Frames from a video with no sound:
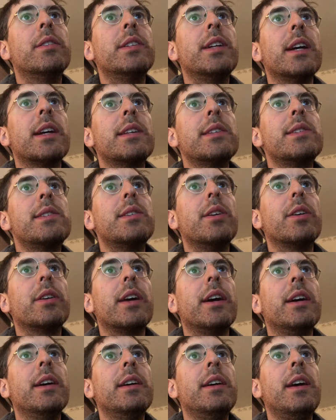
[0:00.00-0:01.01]
text.
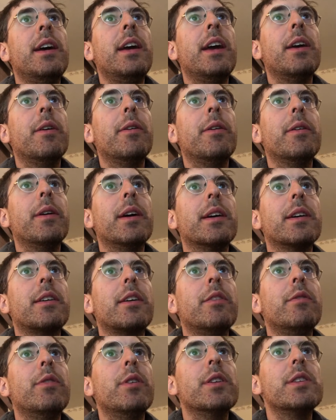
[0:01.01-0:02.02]
Okay,
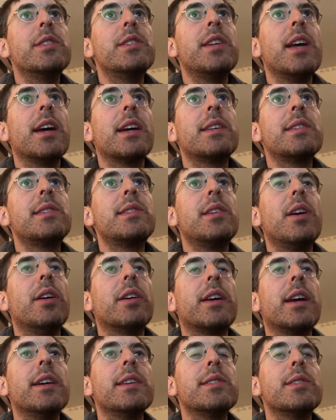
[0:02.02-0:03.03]
converts text.
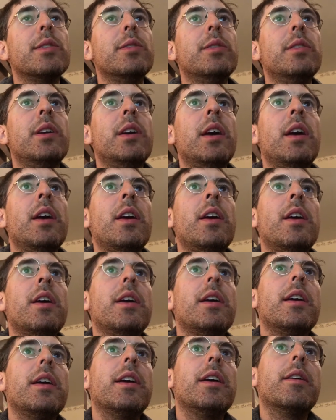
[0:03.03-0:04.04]
Okay, so
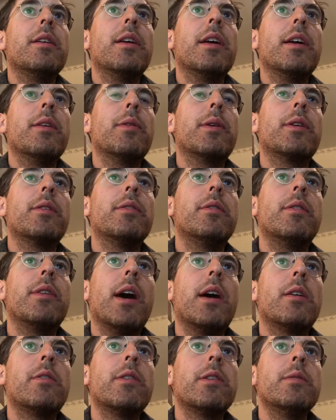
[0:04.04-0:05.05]
the
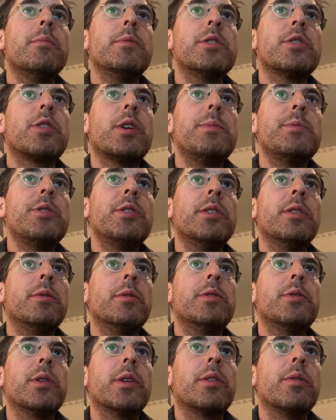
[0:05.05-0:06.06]
algorithm description
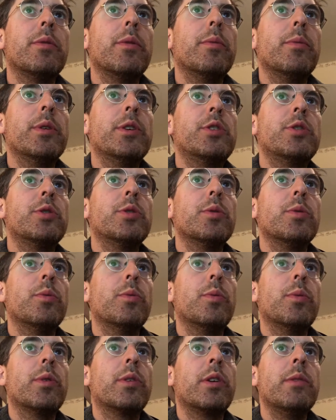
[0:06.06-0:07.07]
which
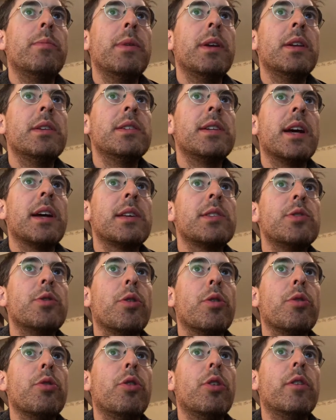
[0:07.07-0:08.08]
could be in text
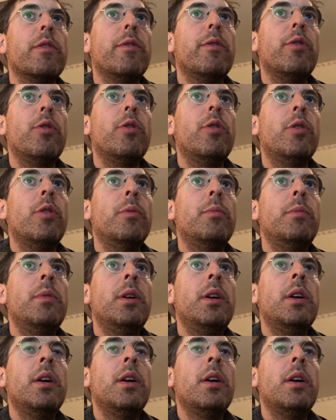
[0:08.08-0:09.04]
or thought form.